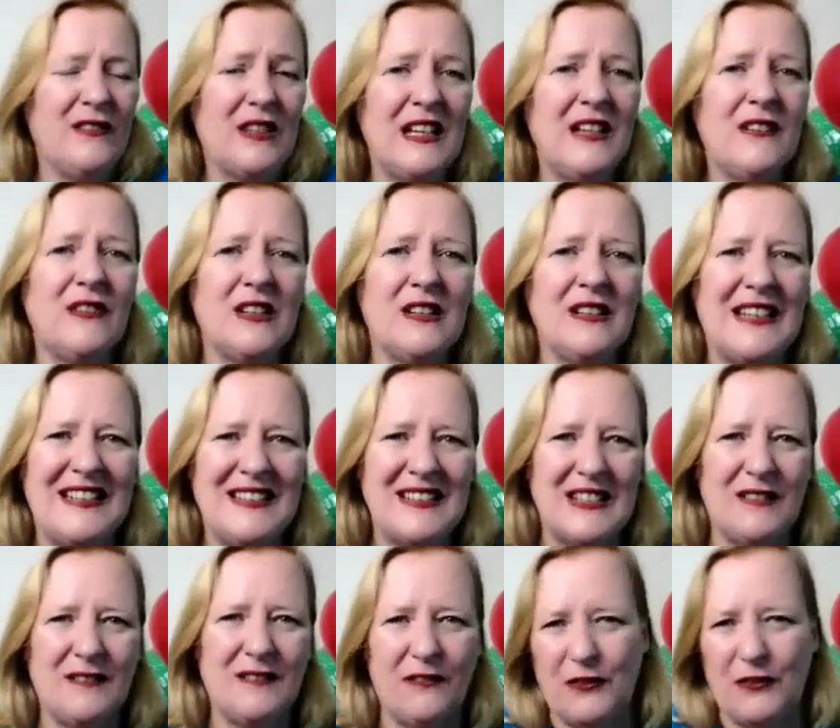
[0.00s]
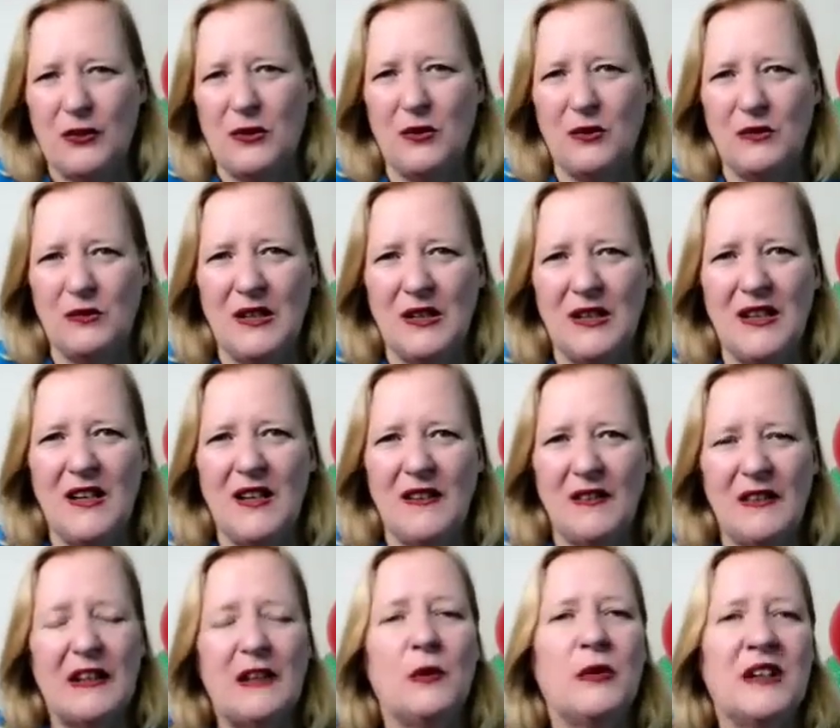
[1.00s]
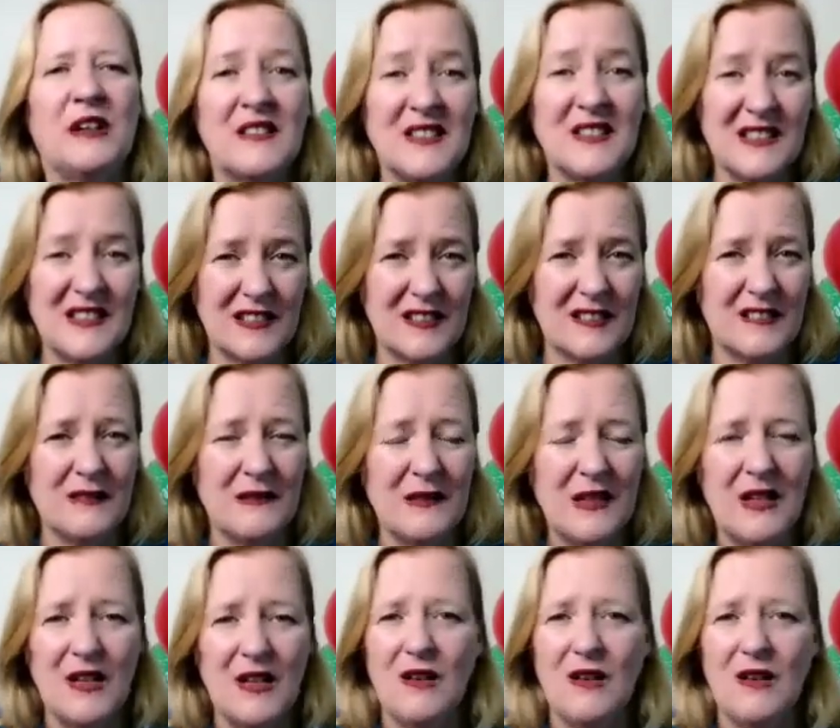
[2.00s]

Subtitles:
eating food that you would consider